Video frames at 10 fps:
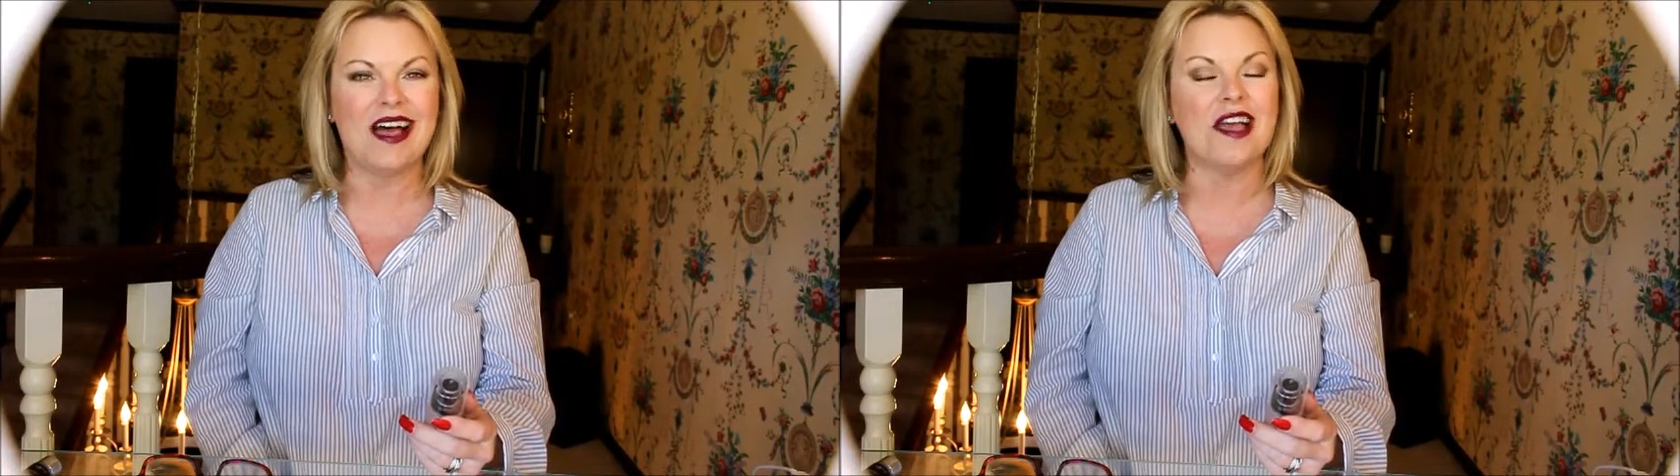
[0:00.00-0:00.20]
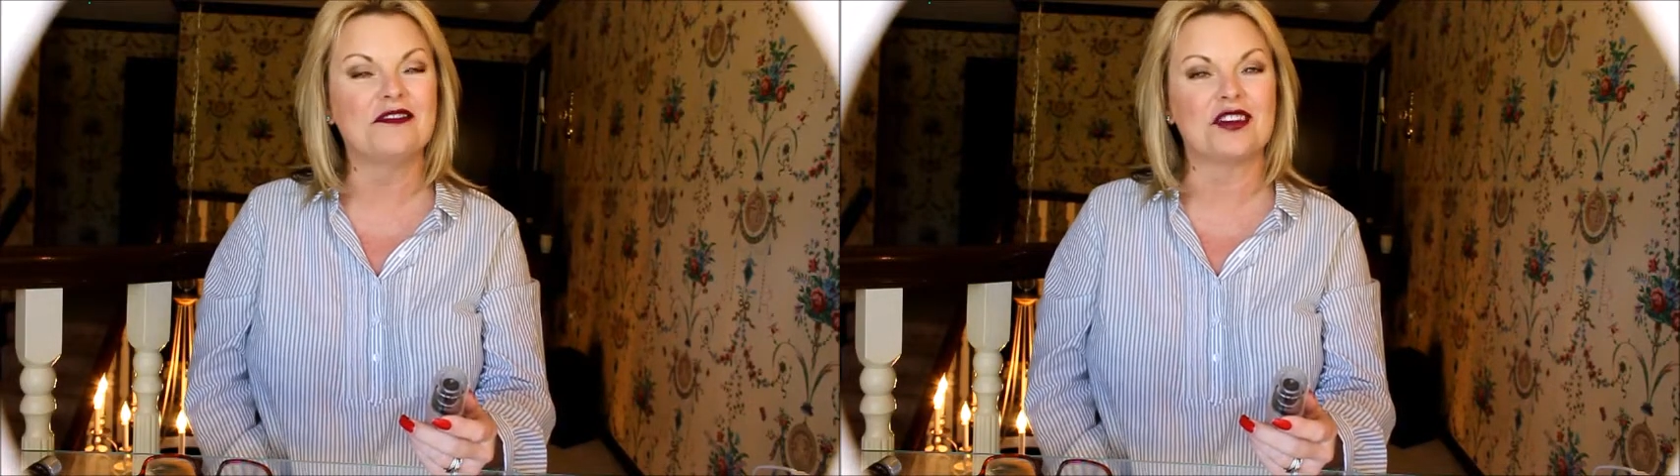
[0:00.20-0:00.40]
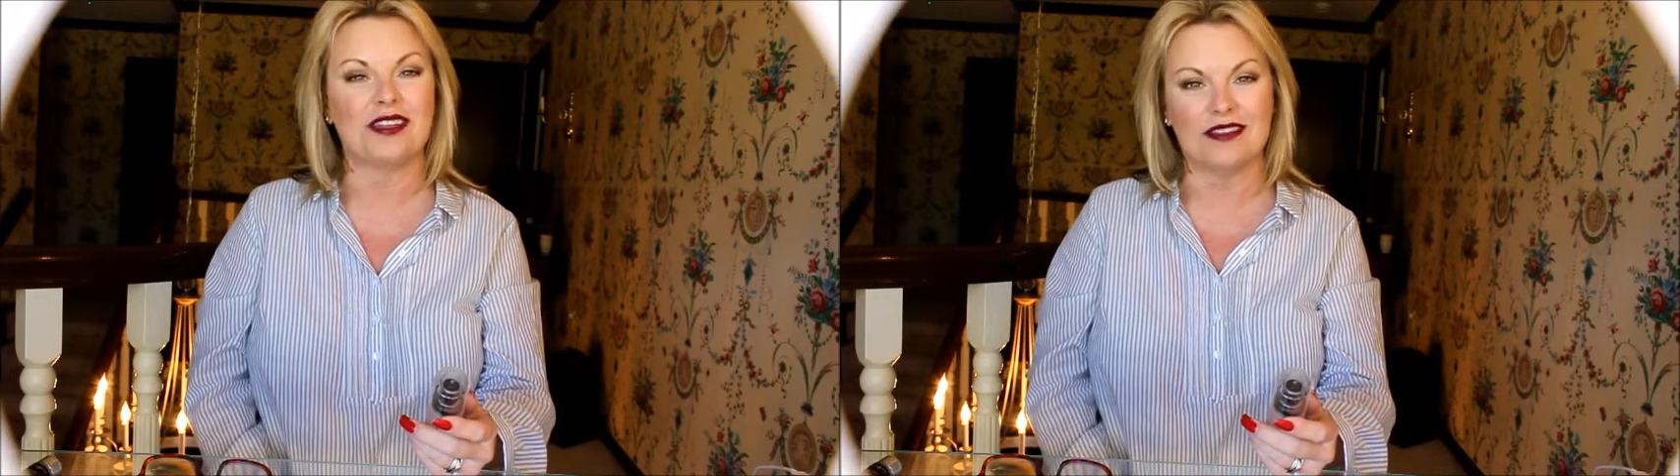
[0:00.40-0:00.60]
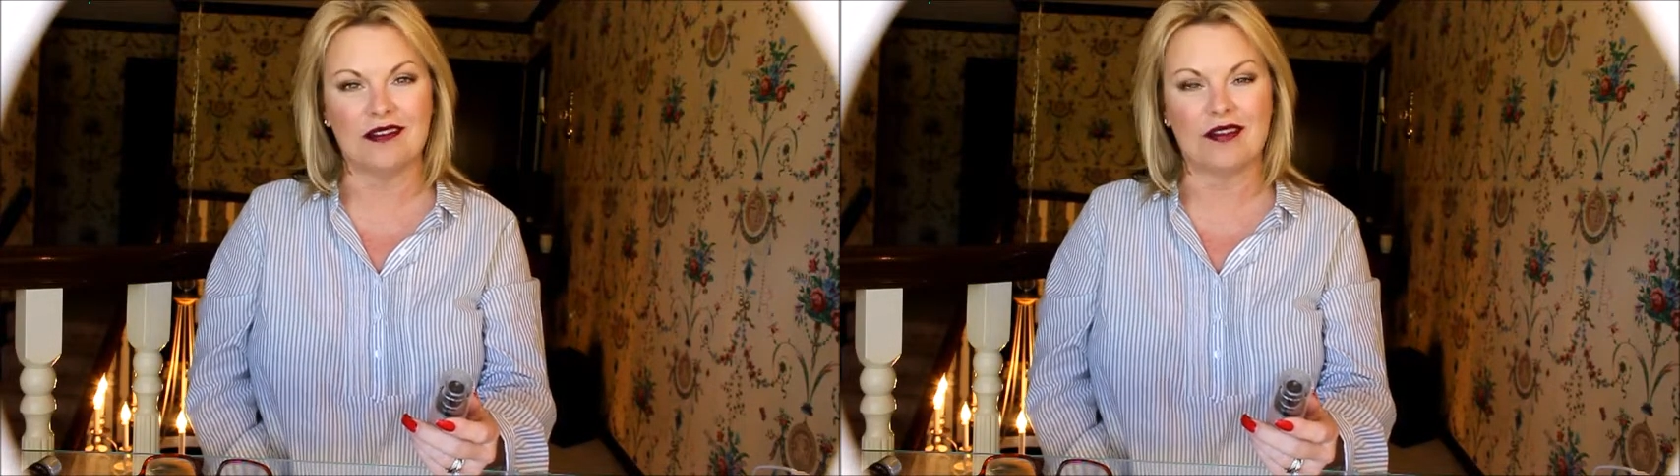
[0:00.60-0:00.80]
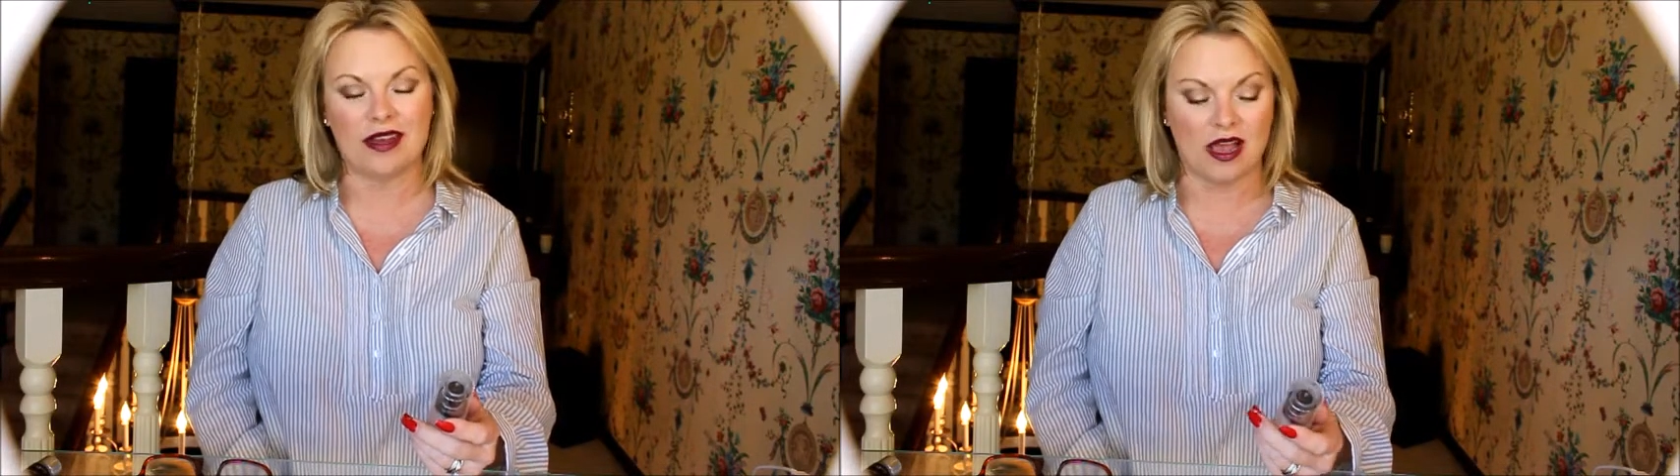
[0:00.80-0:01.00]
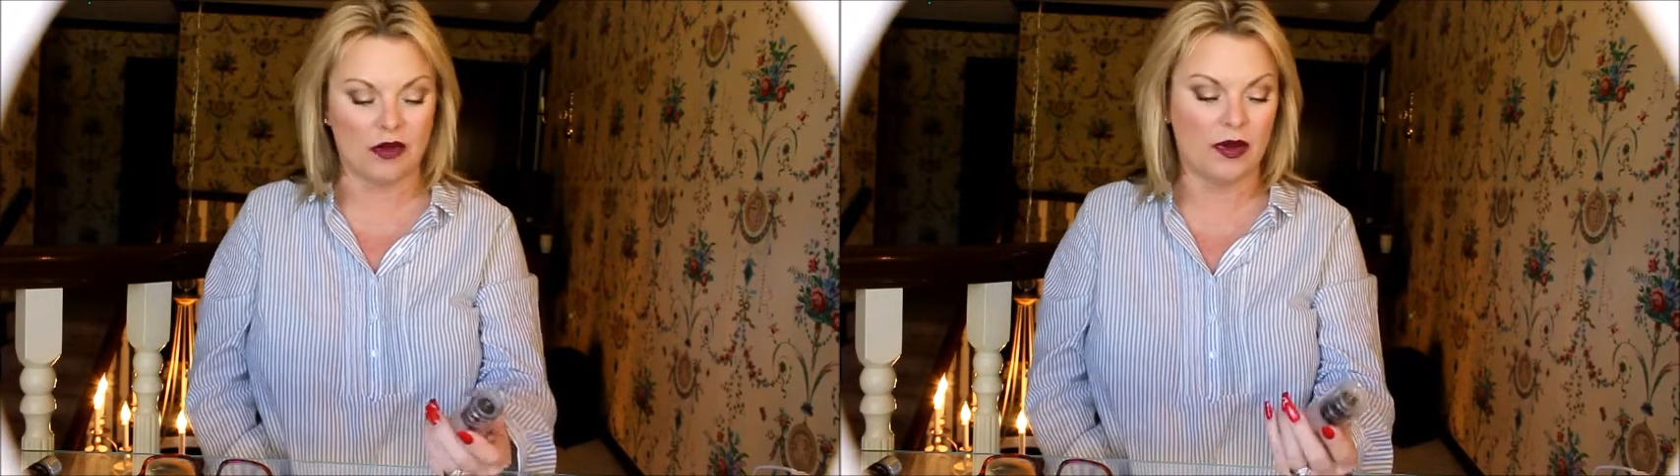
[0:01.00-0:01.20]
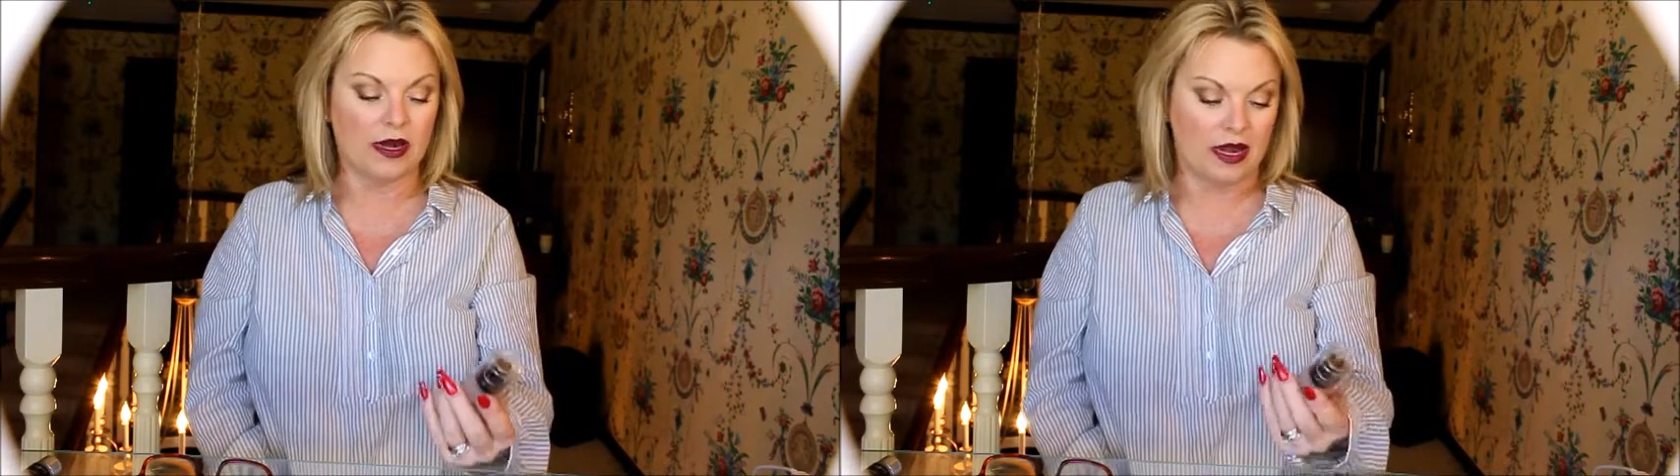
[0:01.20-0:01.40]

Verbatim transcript: I've tried the L'Oreal one,